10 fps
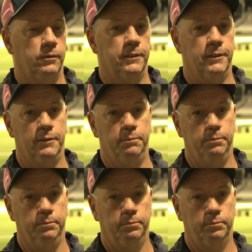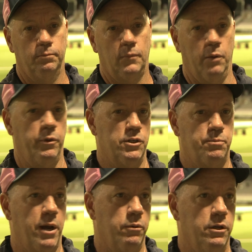And we
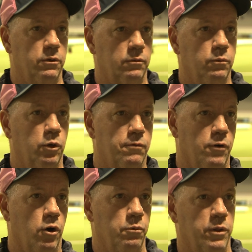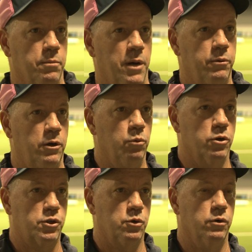just batted. We looked frightened with the bat. We didn't
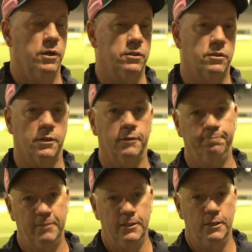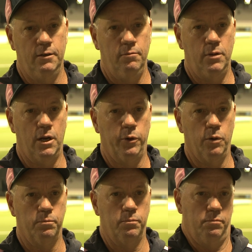want to score runs. So, you know, we
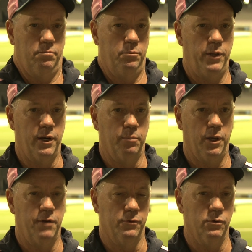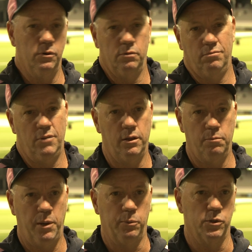got plenty to play for. You
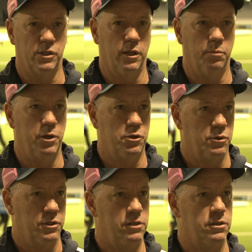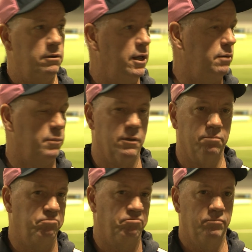know, people will say the pitch was this and that, but
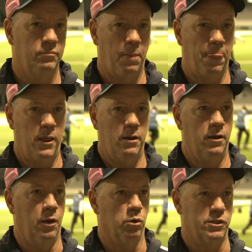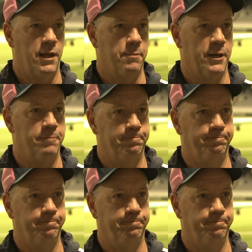it wasn't that bad.